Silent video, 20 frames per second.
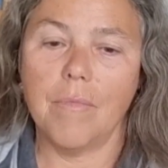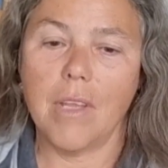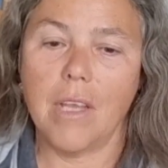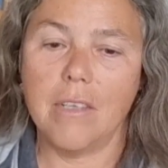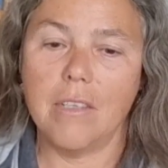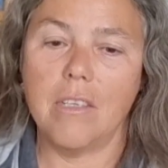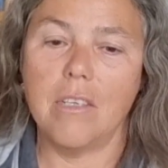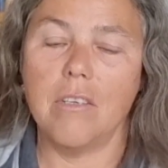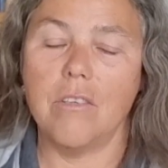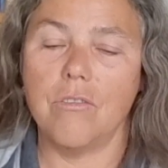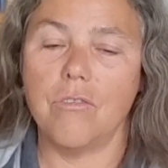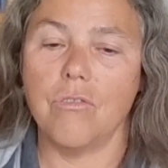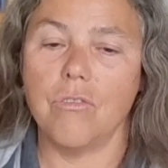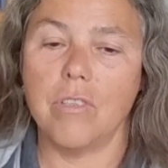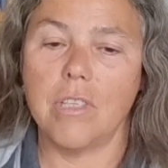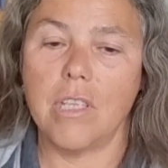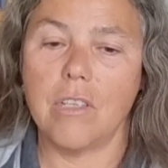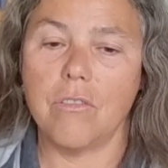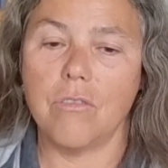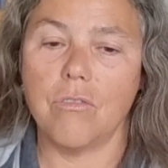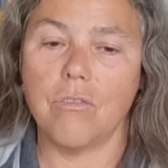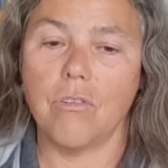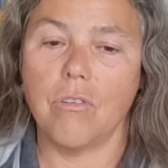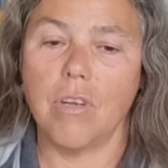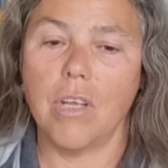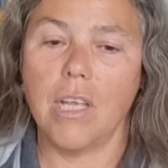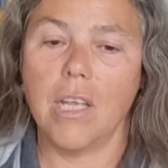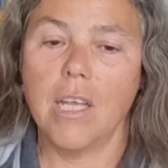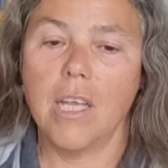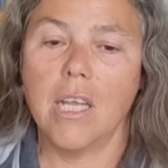I did enjoy that
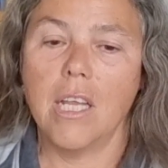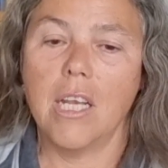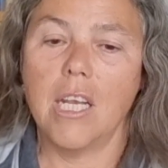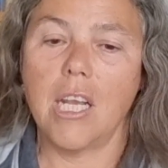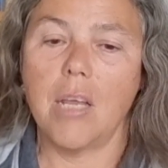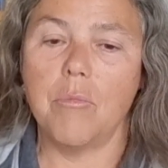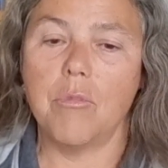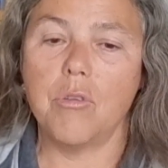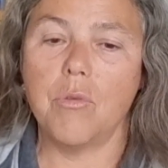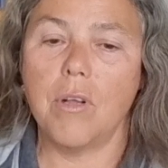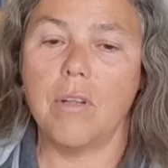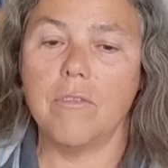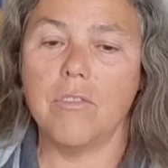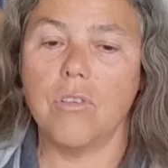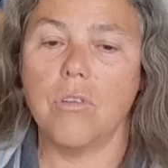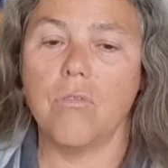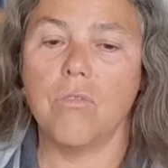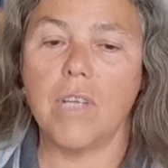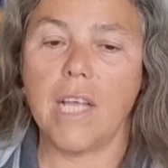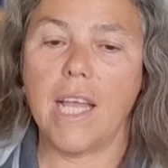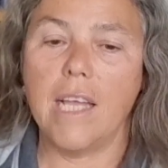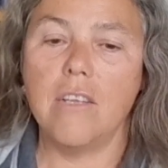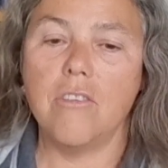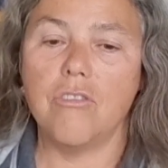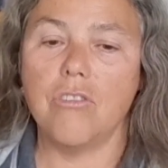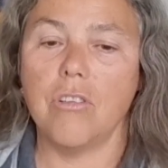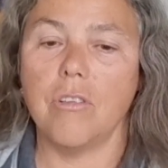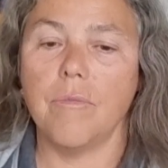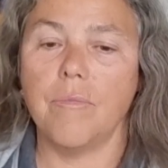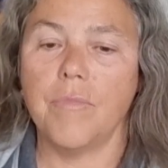story. Number 12 is called
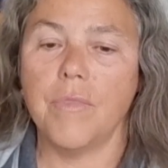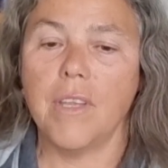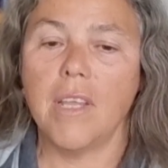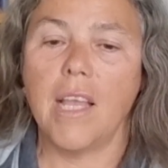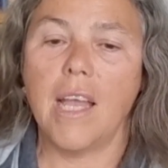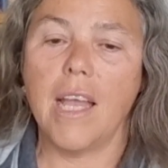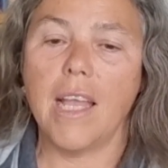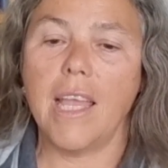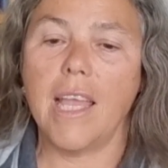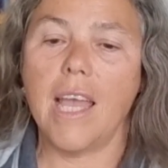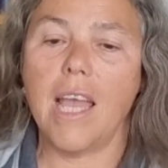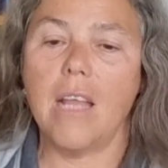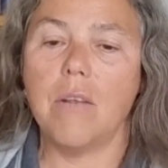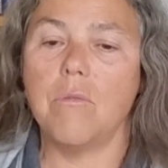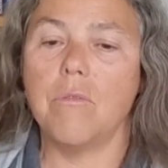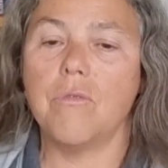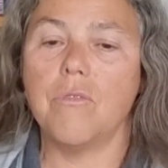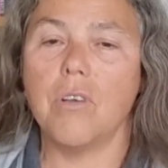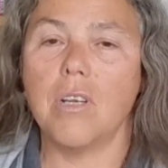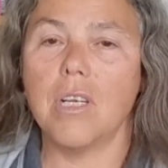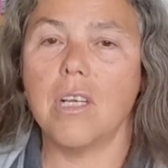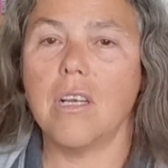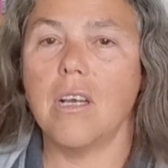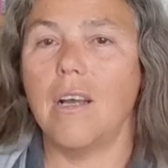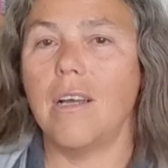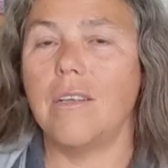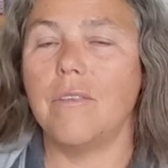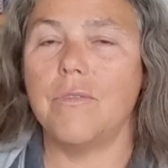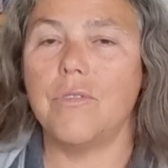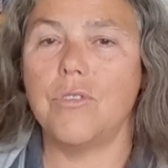Angel. Again, we've got a
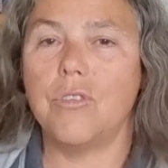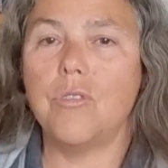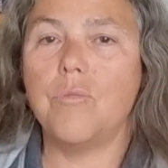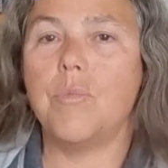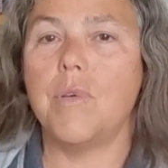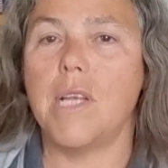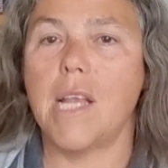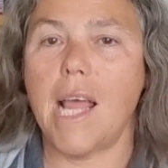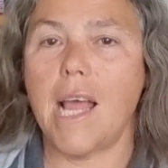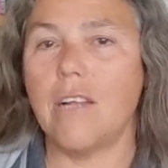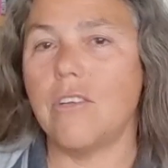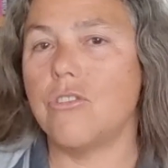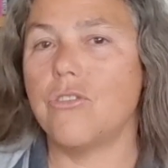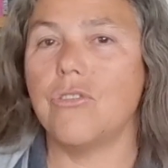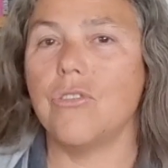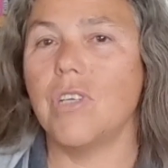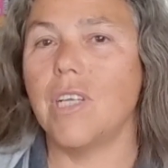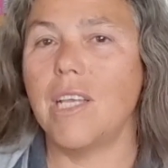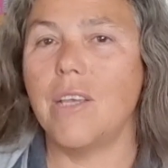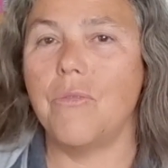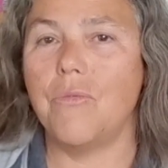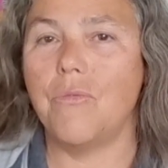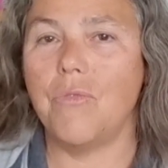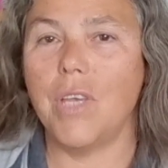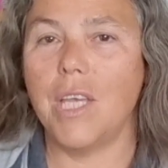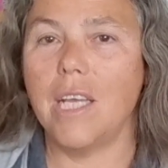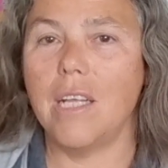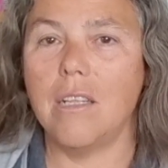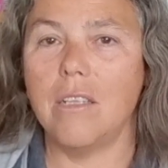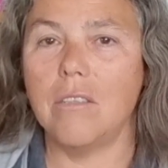kind of supernaturally
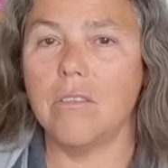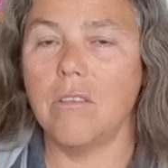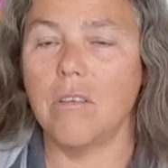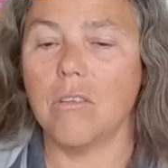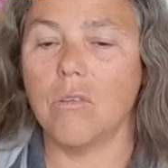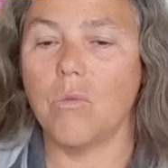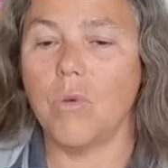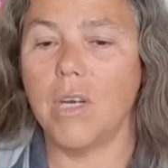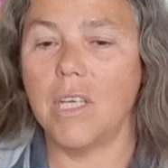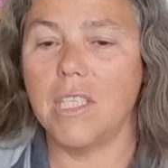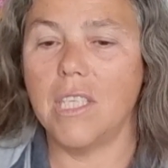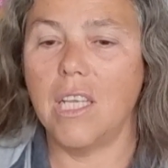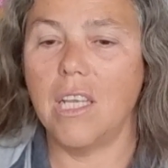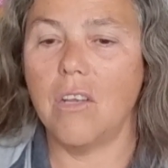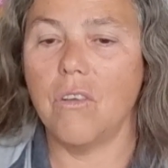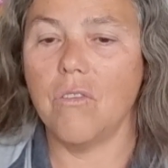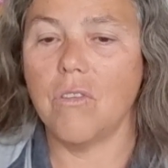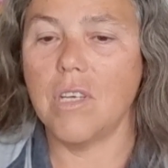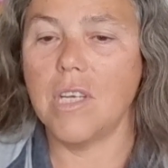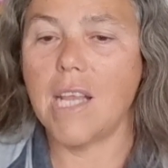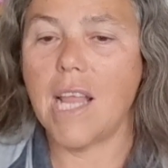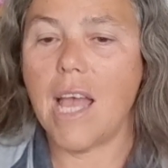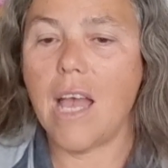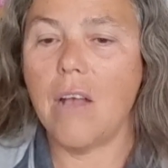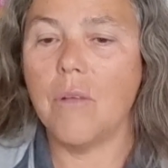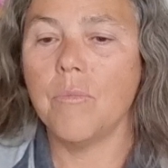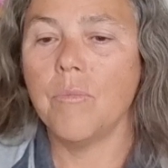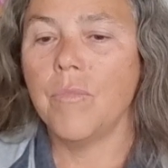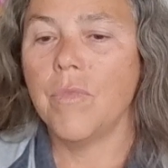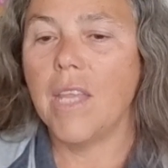feel, not quite here and
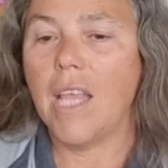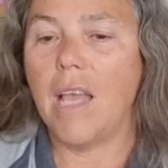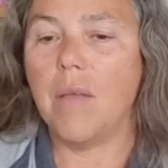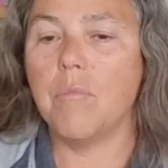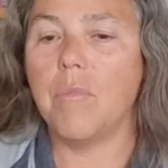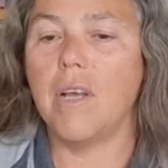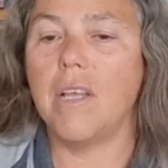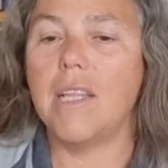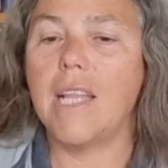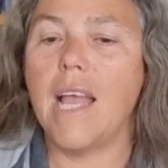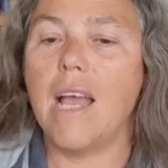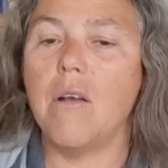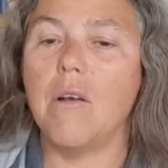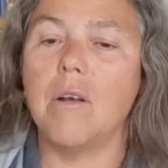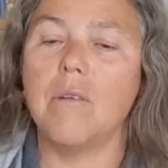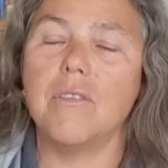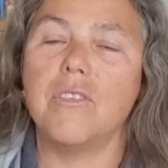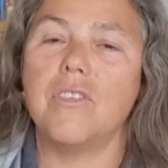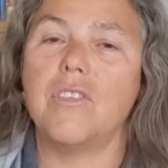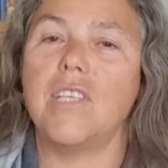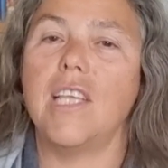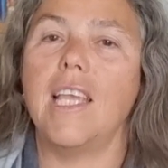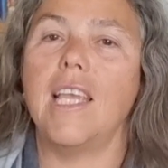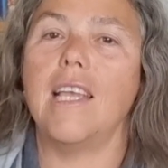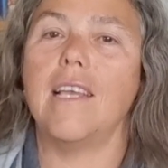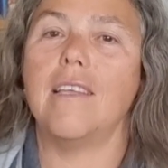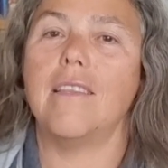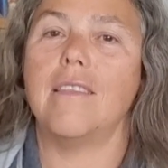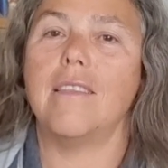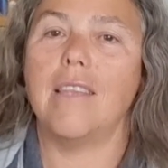now. And by now I was
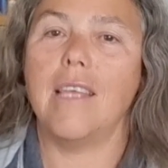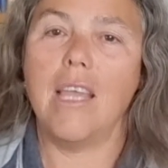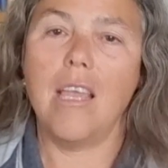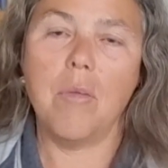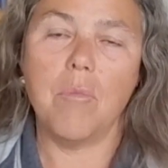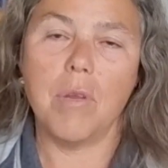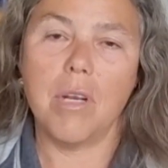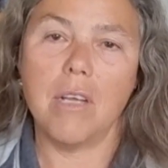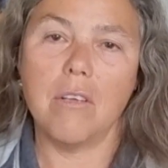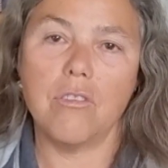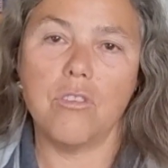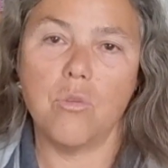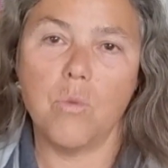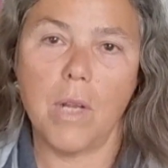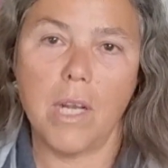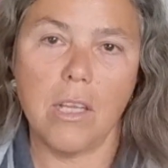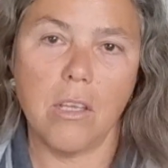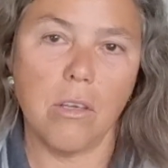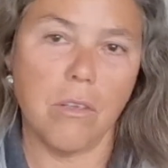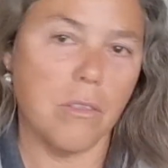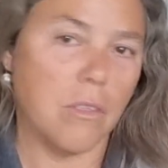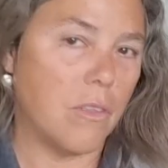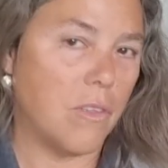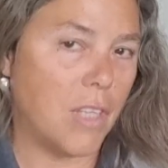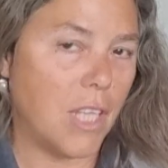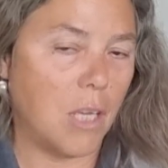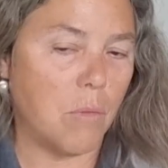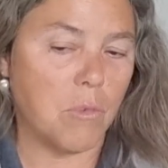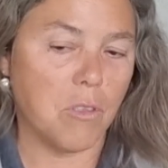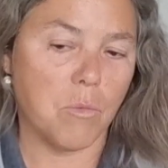seeing a theme, and I was dwelling on the
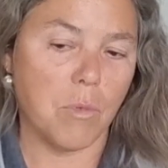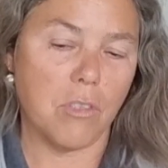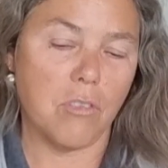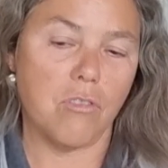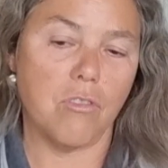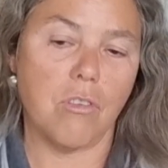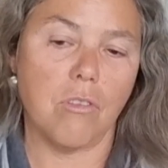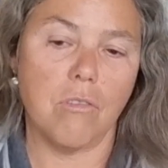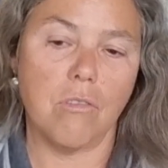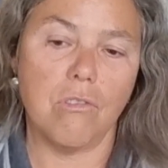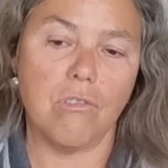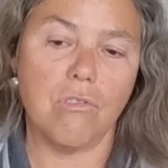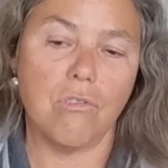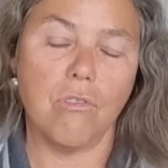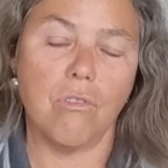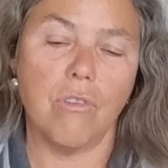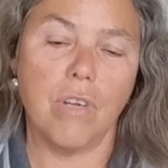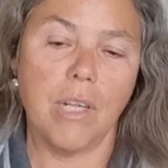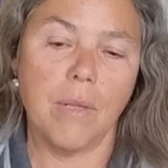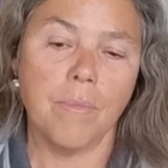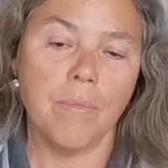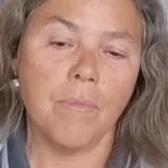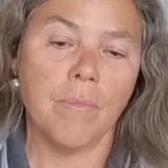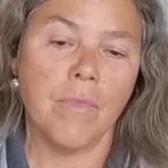theme as much as on the story.